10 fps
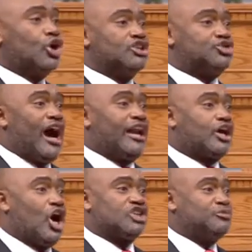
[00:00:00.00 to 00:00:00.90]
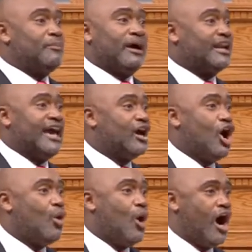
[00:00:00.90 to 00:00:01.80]
to curse me, but it ain't gonna work.
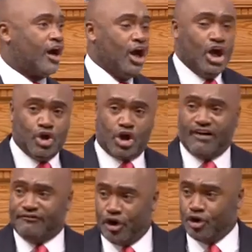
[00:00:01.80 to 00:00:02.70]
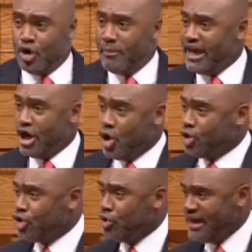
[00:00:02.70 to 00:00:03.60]
You can voodoo me, hoodoo me,
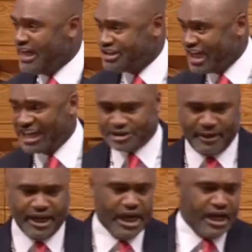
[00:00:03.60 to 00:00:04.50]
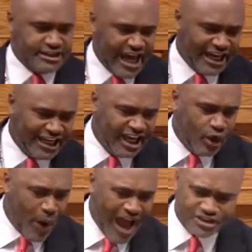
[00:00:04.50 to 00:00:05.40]
jex me, take a little wax doll of